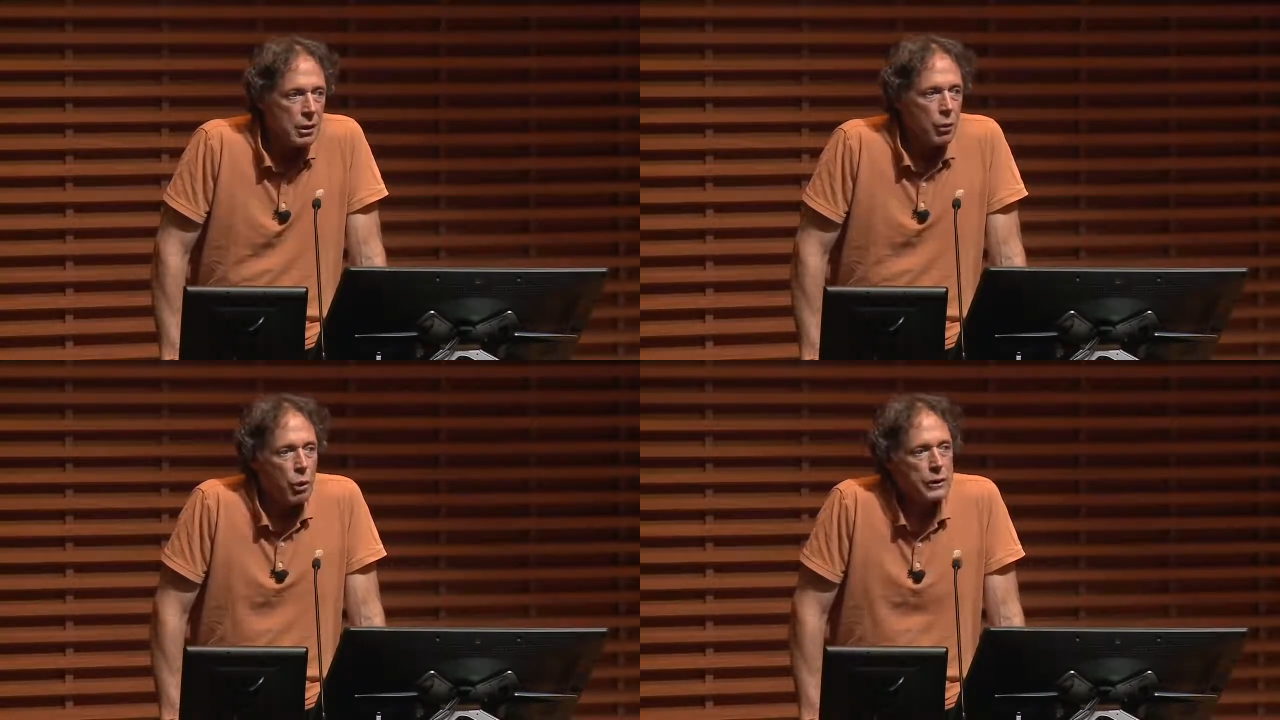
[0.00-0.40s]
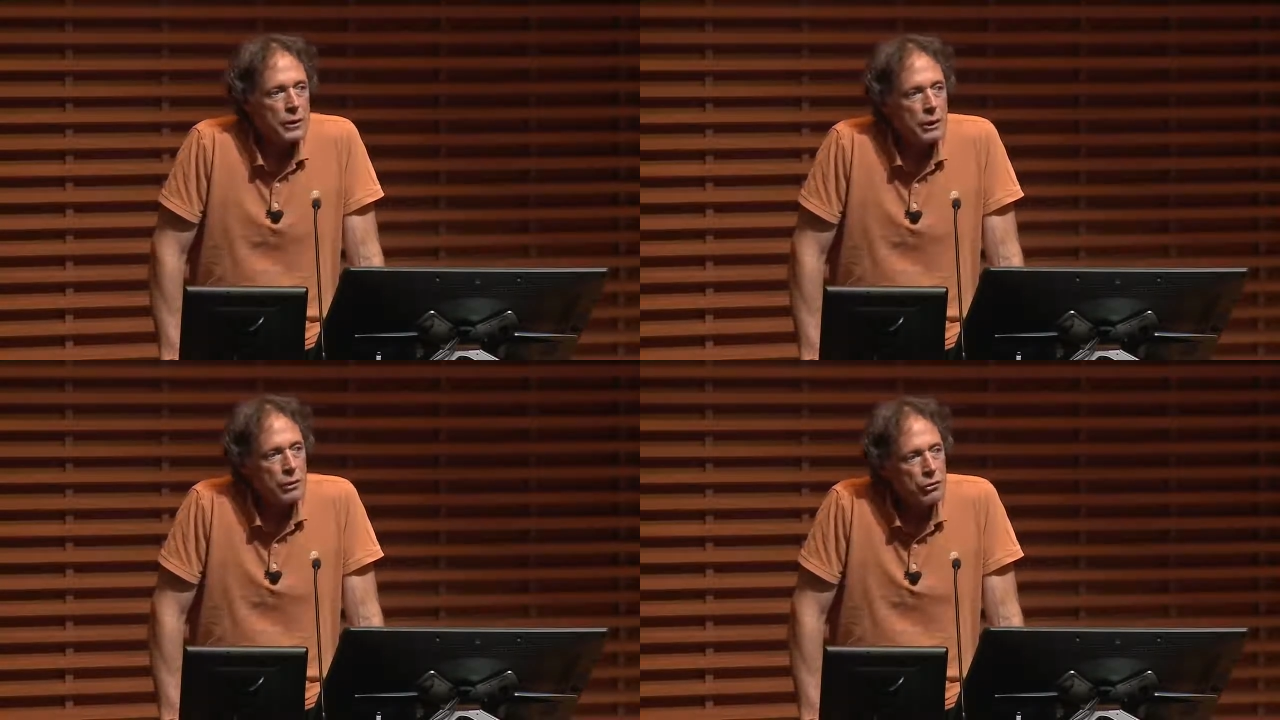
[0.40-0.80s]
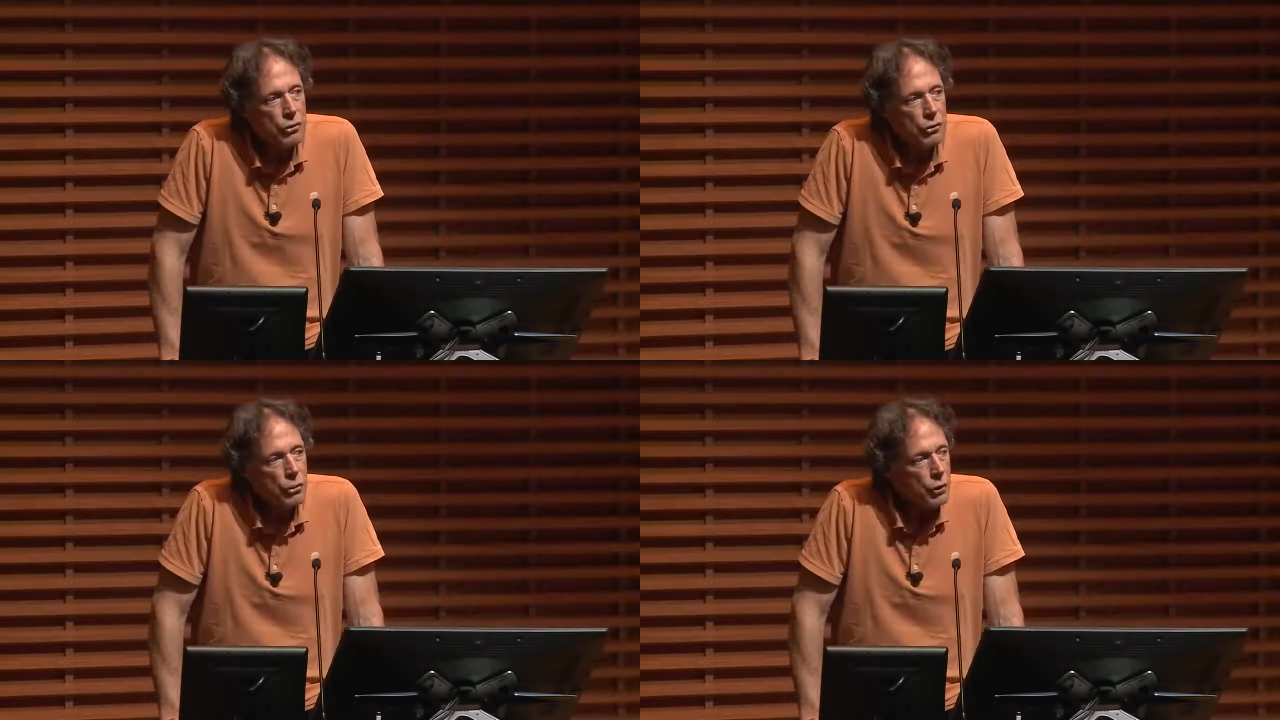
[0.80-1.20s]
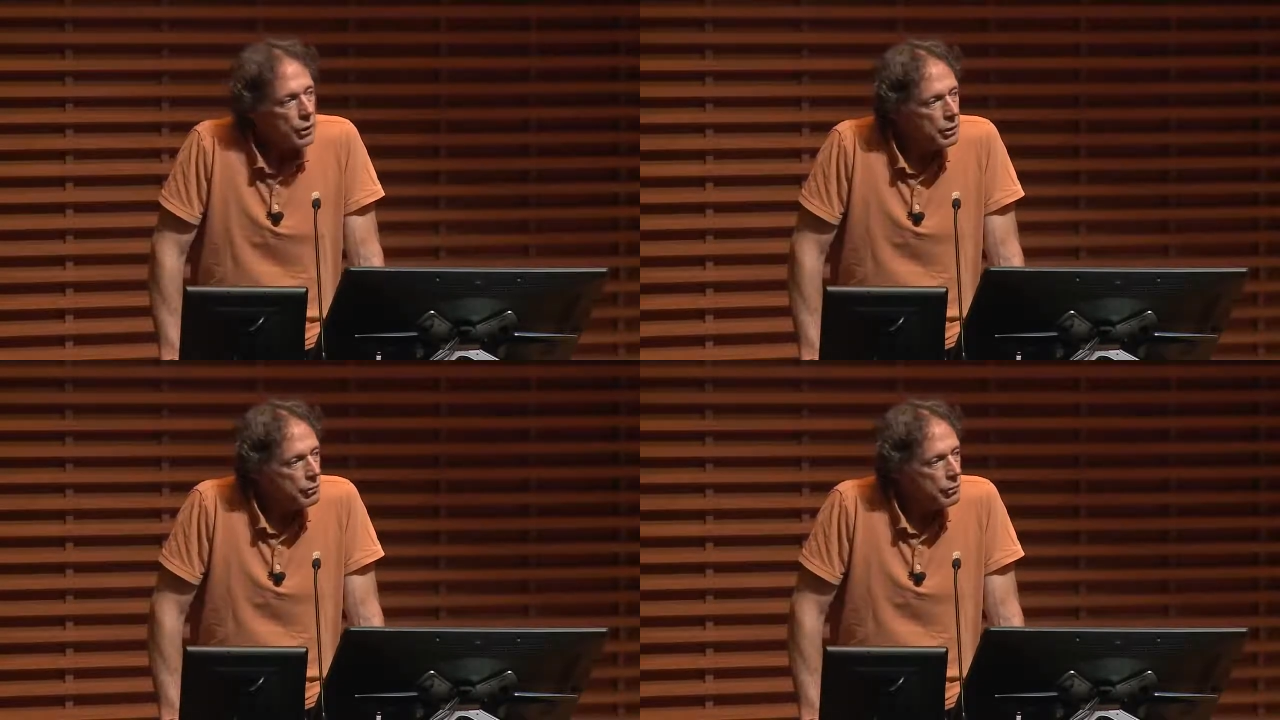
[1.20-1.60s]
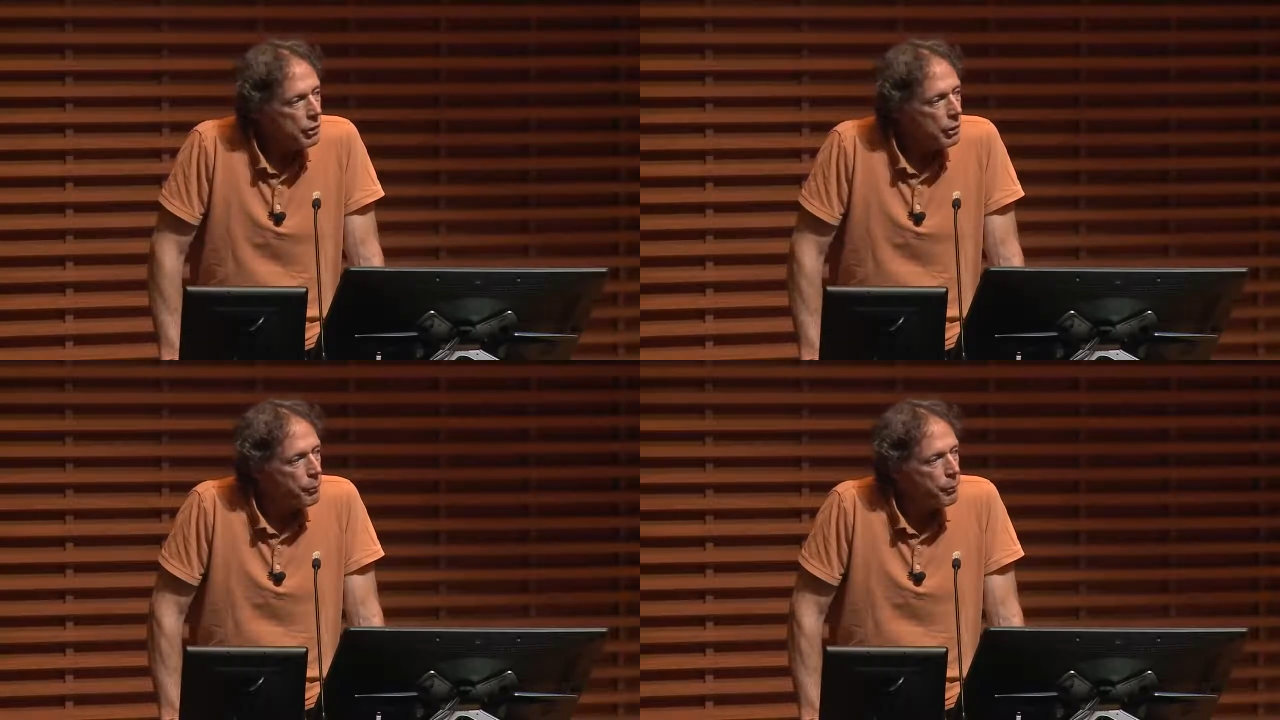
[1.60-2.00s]
What they do is
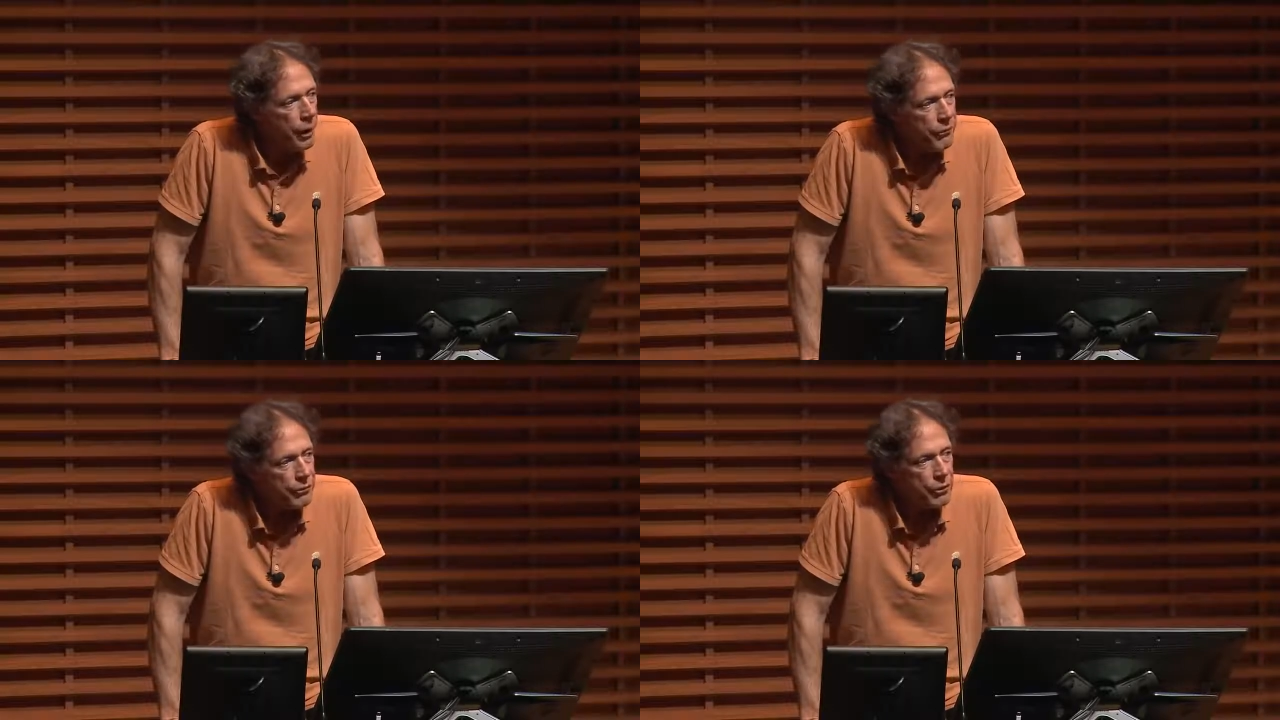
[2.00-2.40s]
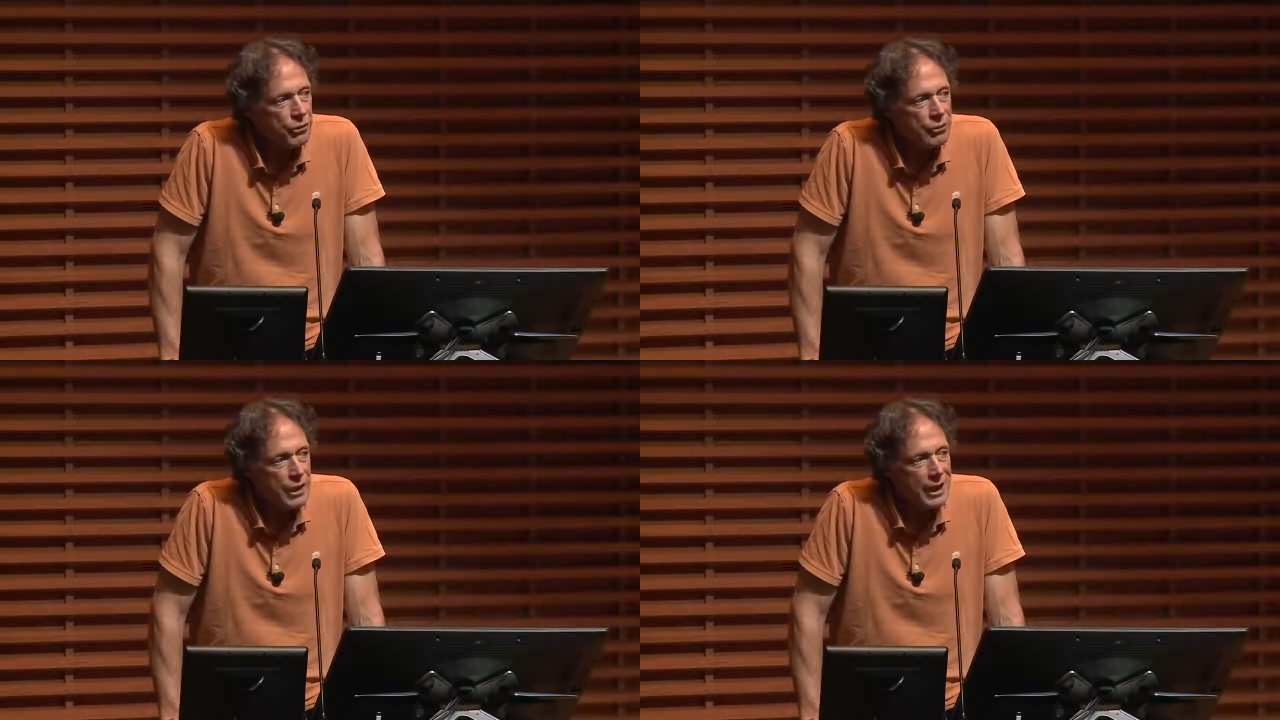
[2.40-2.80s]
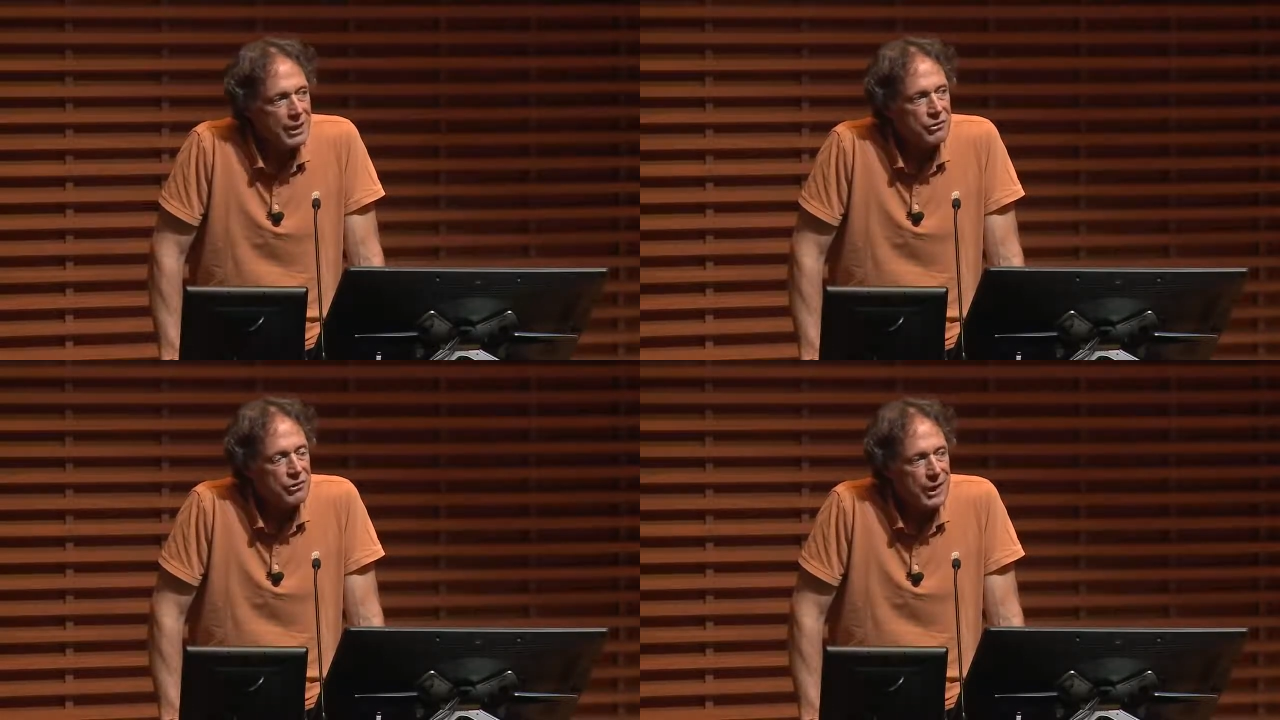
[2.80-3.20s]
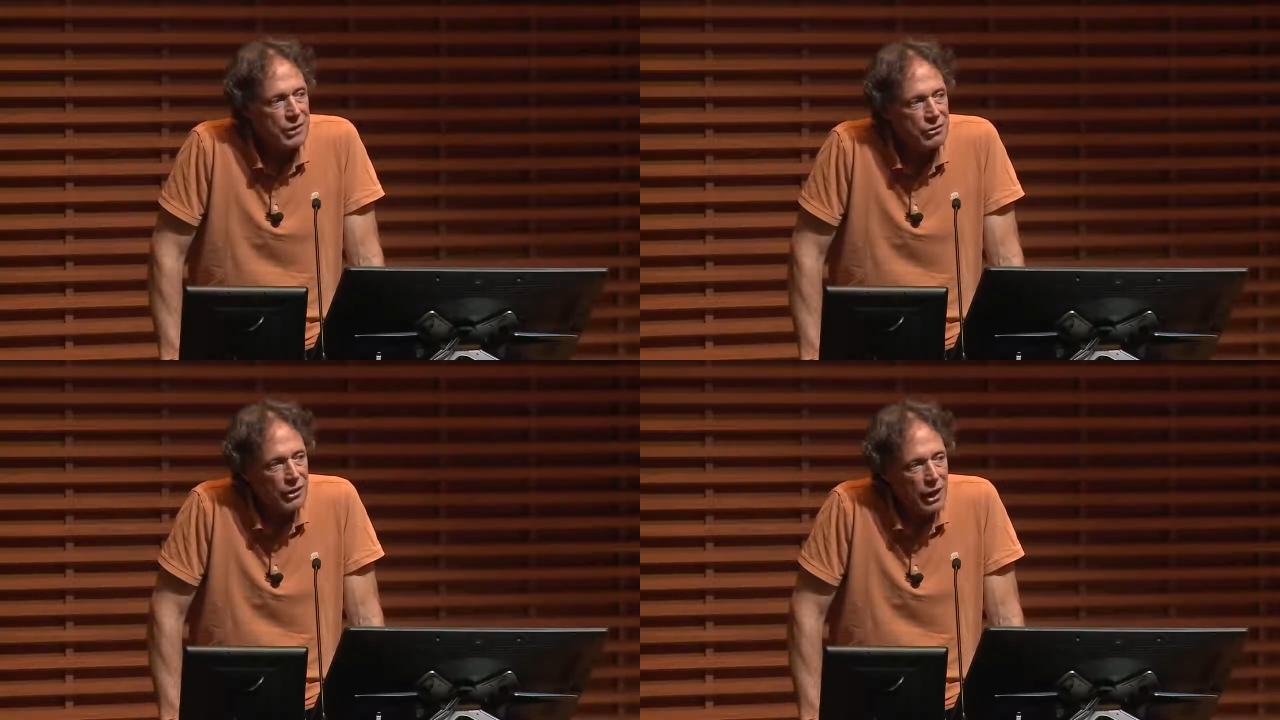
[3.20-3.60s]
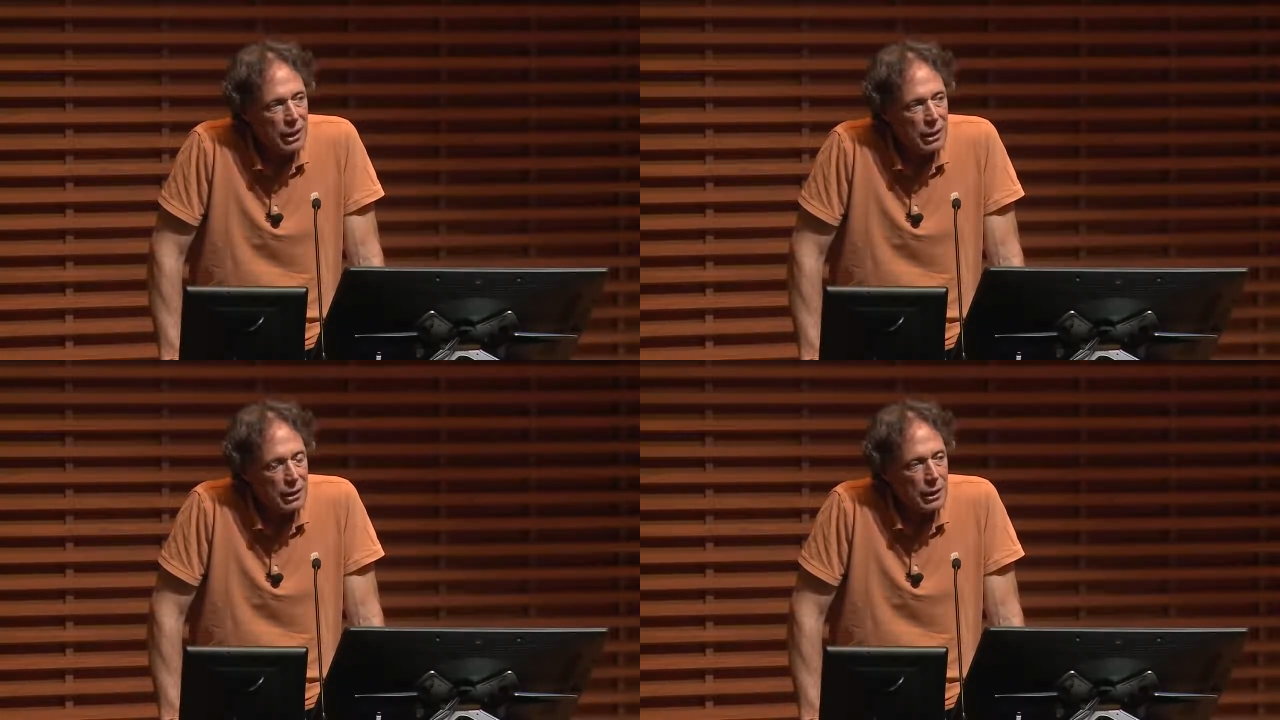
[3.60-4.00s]
they're buffers against
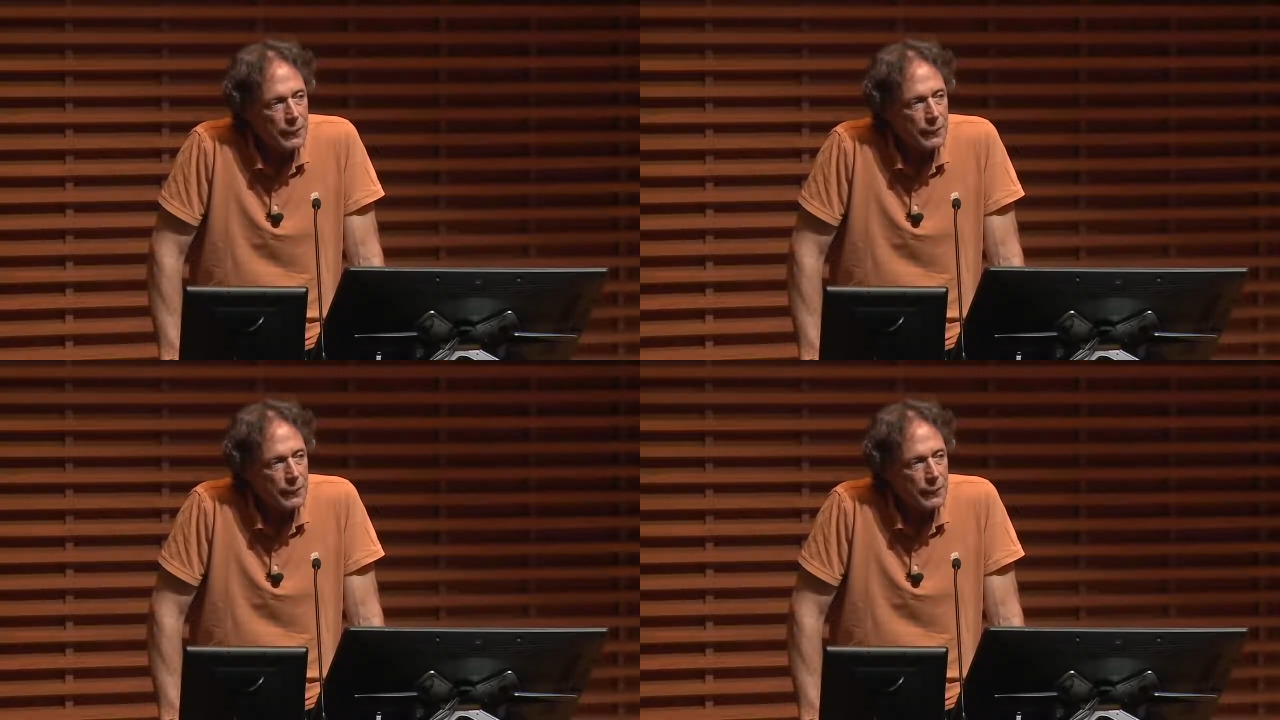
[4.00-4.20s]
anxiety,